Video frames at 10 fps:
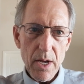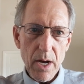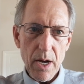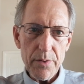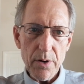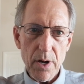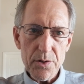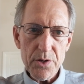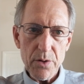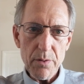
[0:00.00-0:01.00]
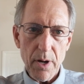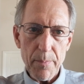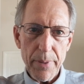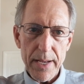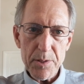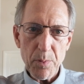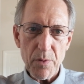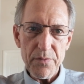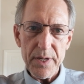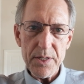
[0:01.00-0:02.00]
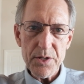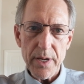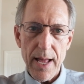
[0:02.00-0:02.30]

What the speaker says: There are also passport fees and